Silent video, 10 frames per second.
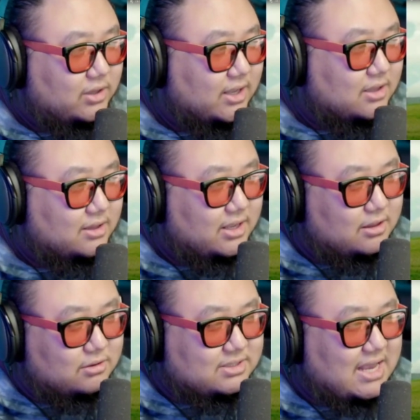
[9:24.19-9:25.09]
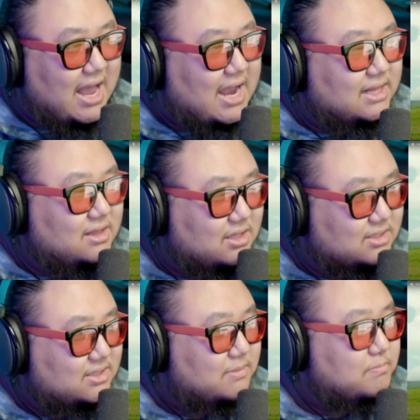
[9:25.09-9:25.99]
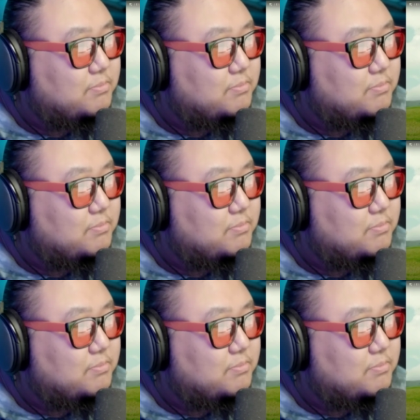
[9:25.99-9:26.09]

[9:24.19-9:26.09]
Like, it looks endless and